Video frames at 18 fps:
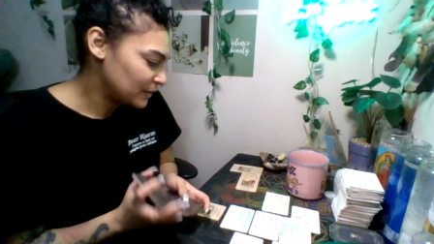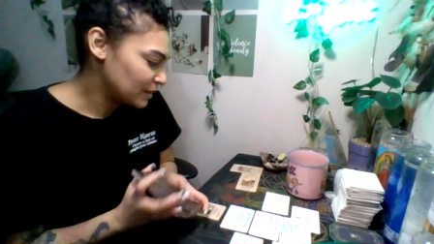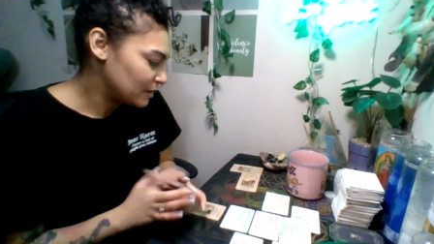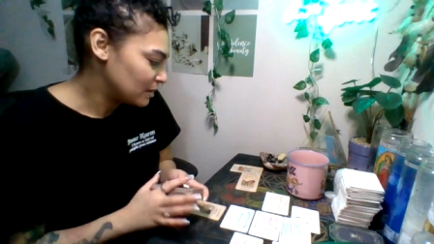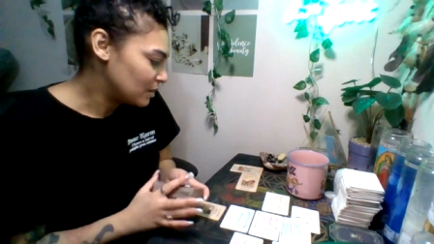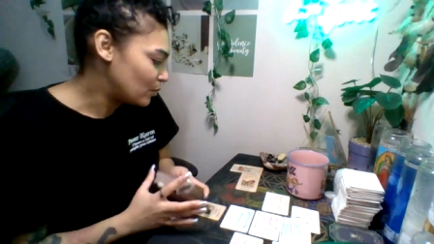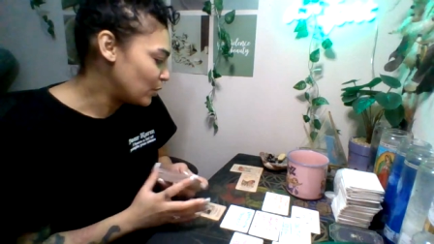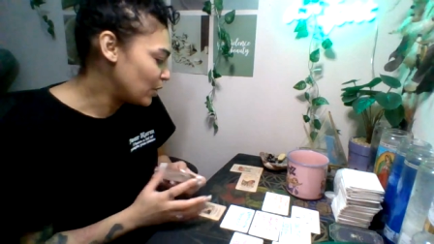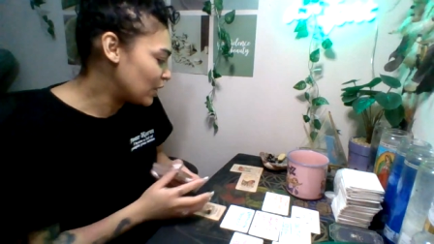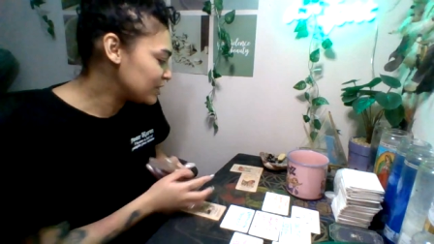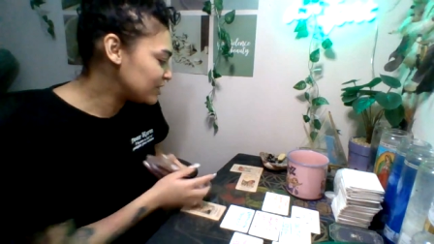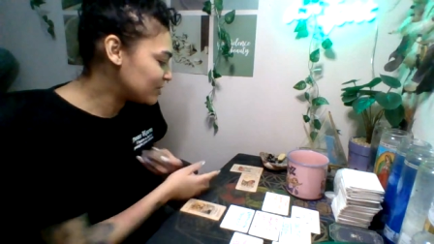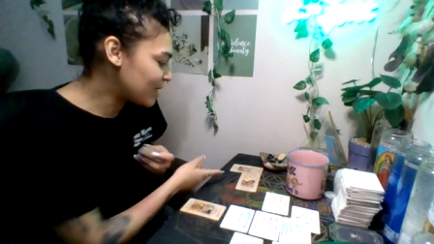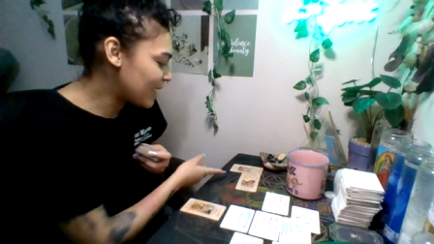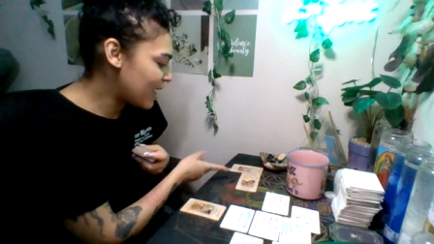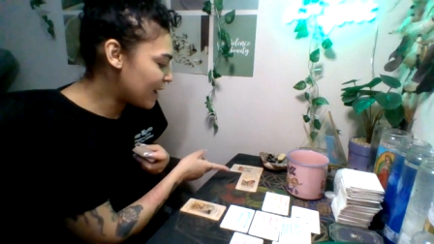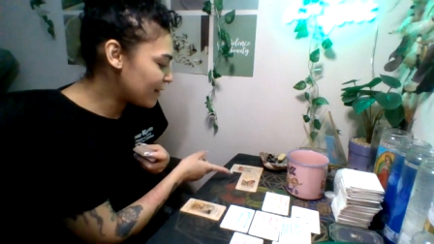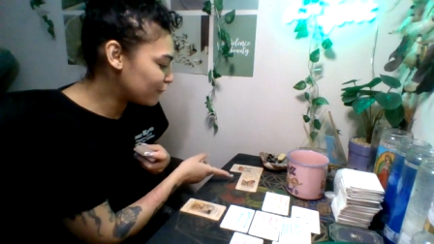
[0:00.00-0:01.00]
We also
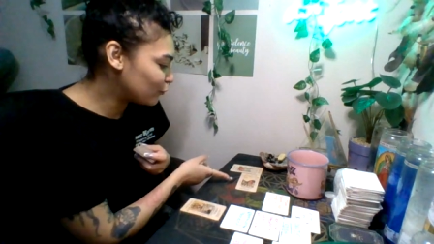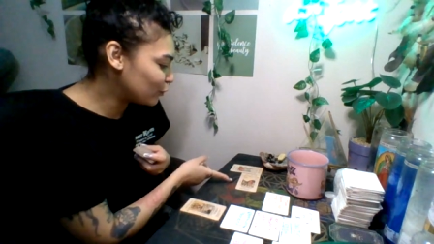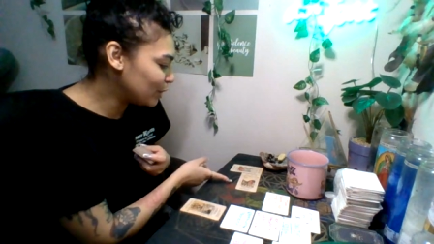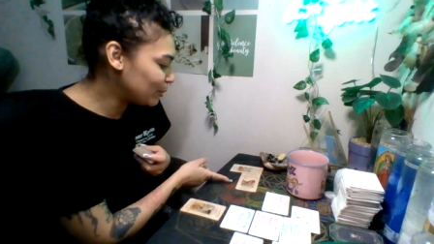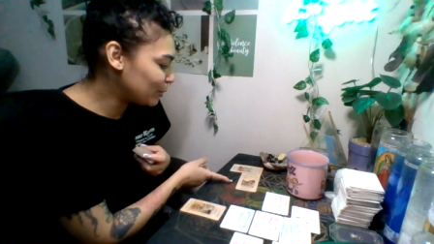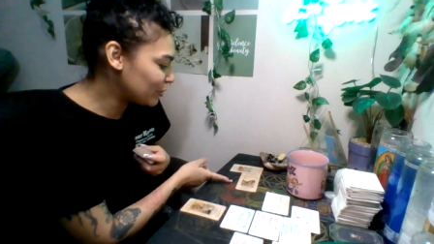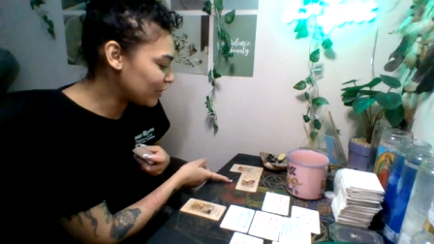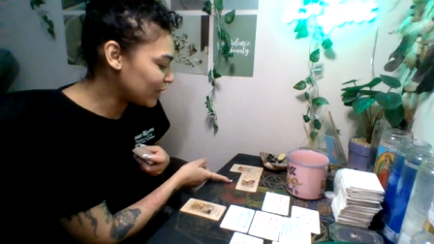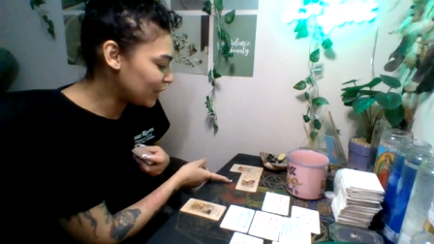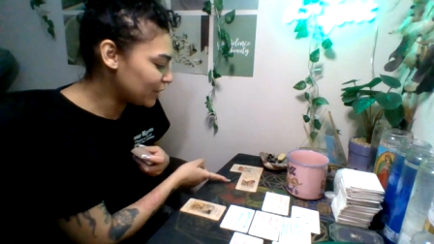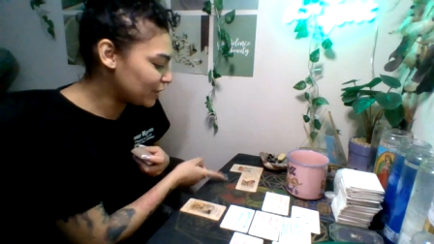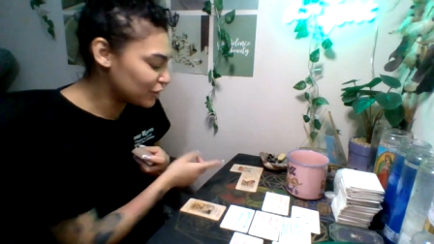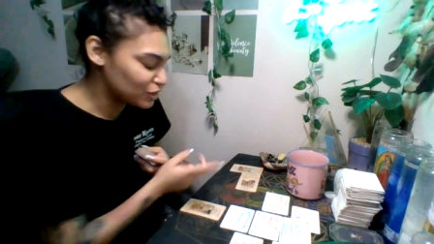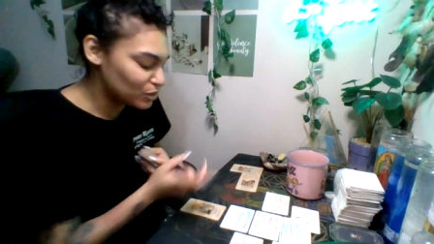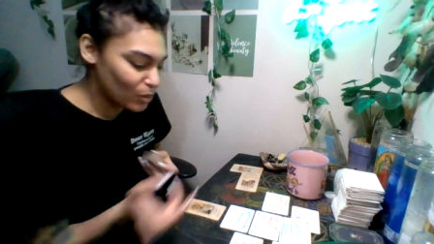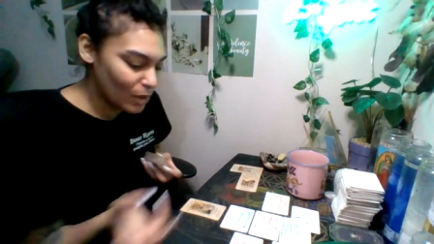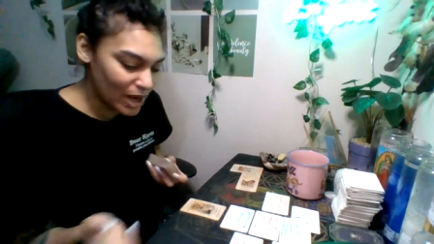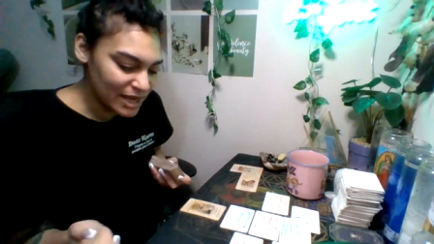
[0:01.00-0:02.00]
have rebirth out here
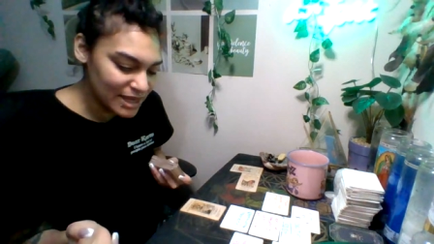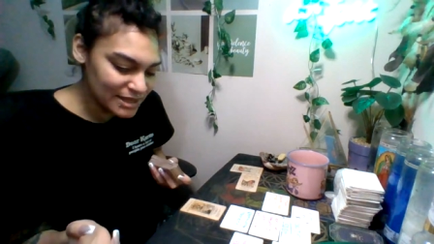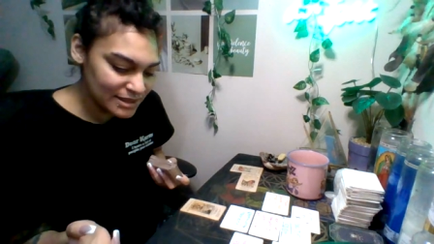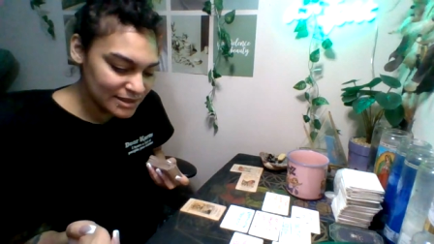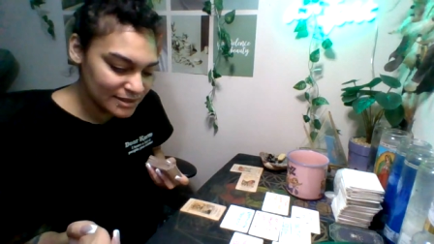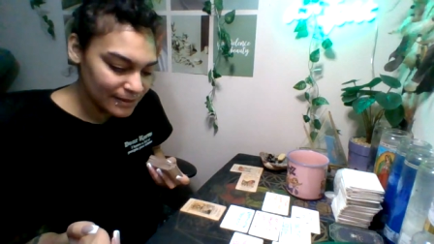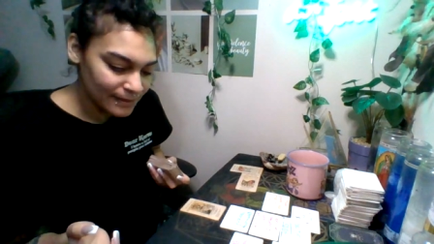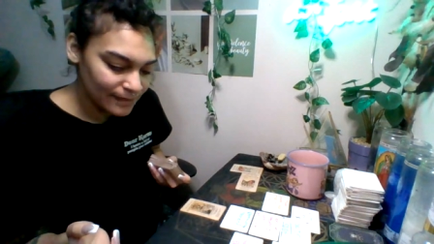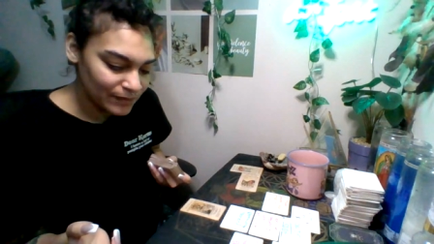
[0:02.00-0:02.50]
twice.